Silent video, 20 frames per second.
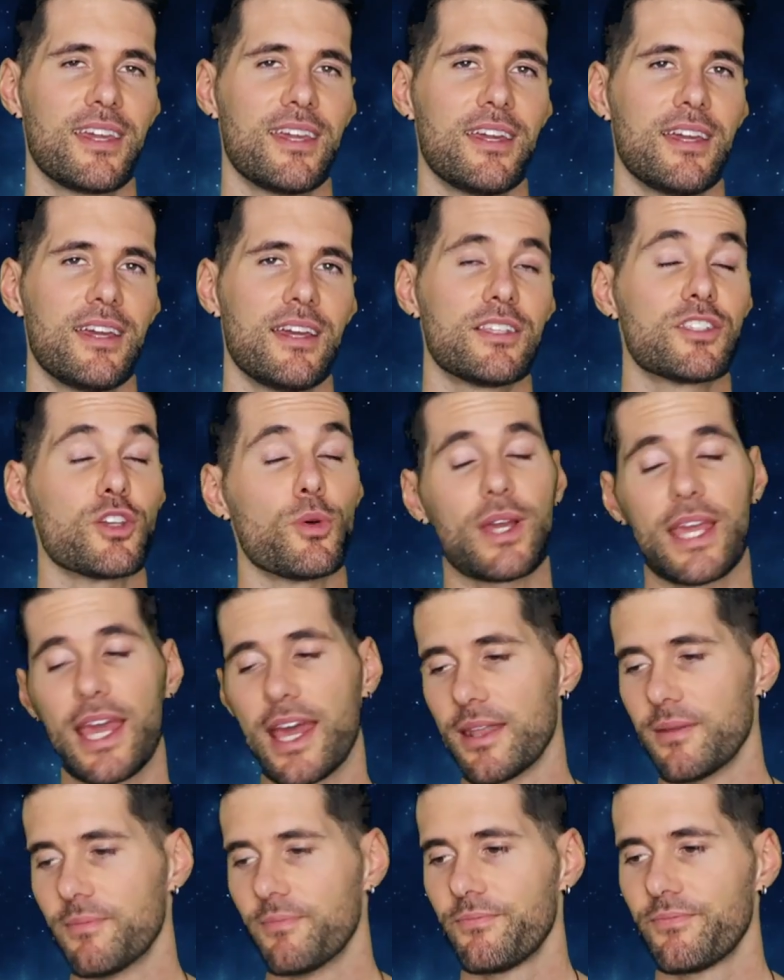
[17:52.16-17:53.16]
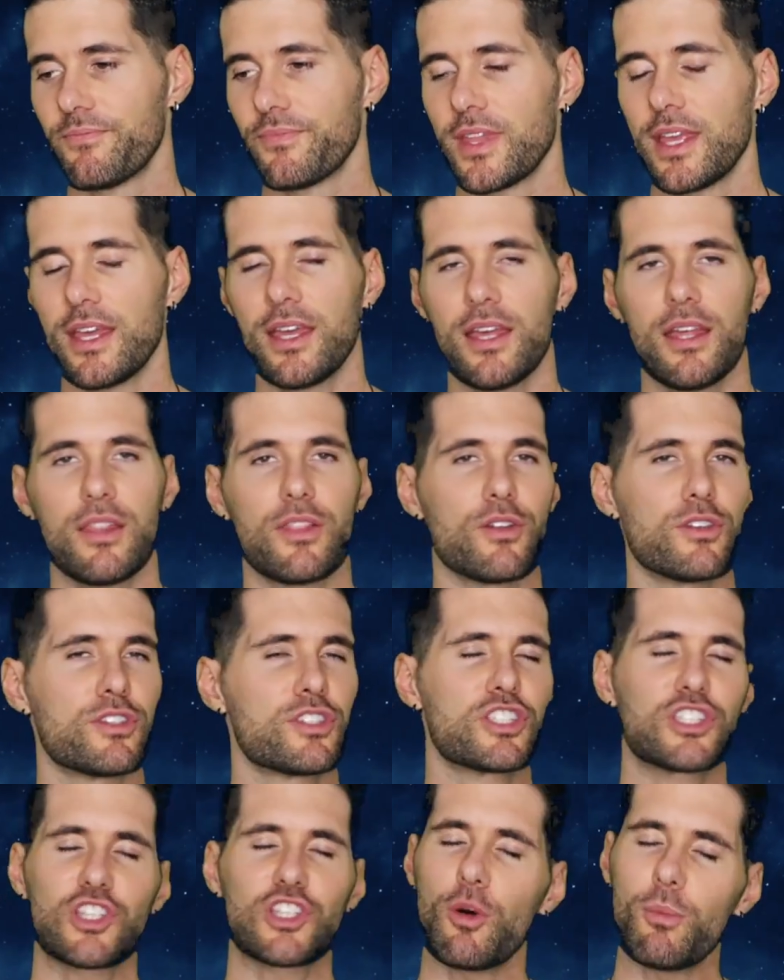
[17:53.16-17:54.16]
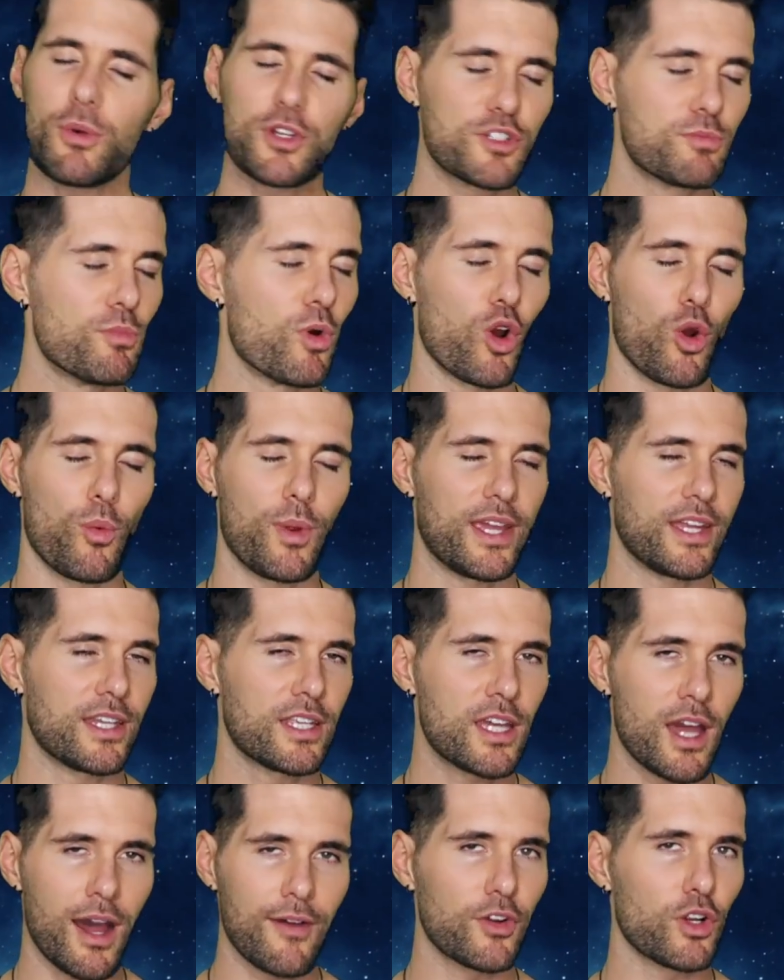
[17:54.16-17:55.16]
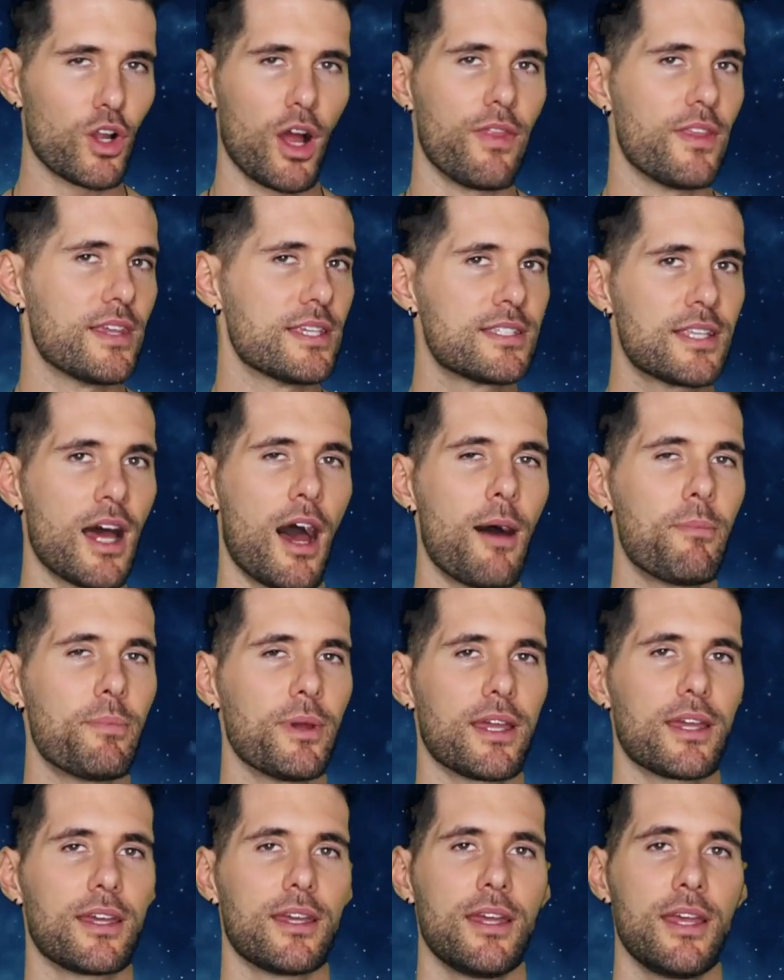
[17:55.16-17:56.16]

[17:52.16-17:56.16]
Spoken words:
So again, there's so much more we could cover on this topic,